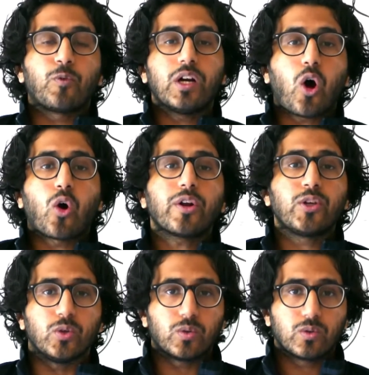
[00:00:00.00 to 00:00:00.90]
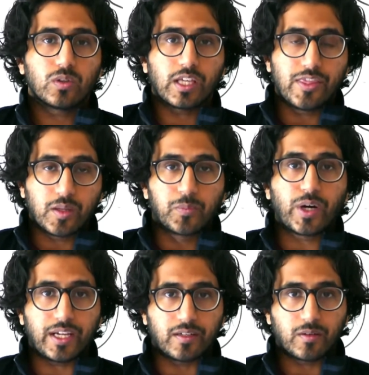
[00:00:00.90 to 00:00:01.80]
Where are you in the
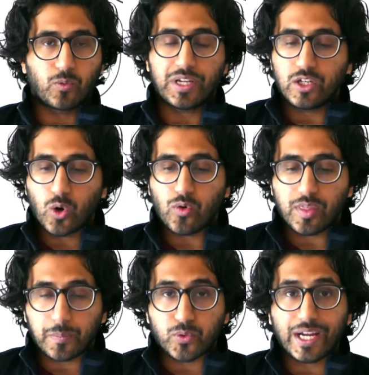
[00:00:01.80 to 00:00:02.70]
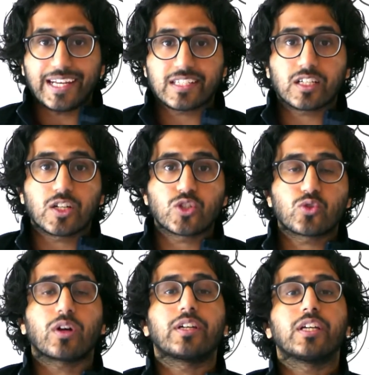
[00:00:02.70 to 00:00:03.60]
brain? We know the brain is
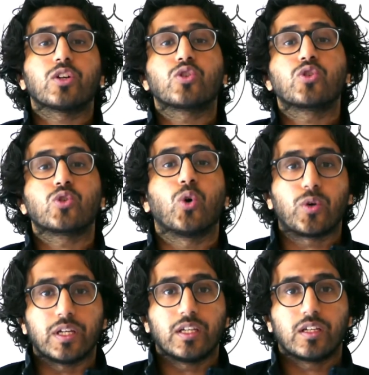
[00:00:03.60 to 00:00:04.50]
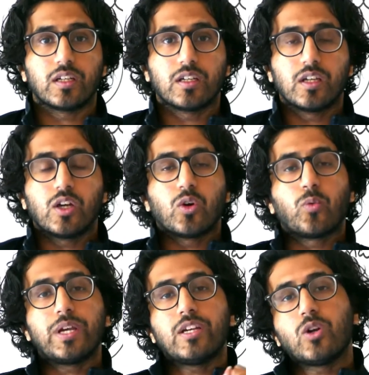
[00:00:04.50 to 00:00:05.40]
constructing a story.
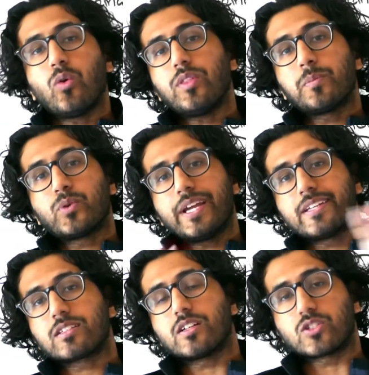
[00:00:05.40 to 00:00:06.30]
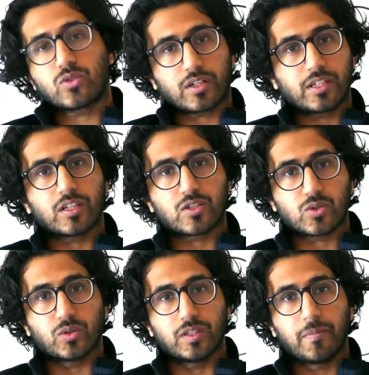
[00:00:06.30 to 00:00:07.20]
We know the brain is constructing a
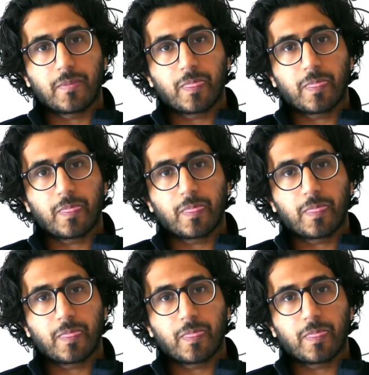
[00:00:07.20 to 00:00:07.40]
story.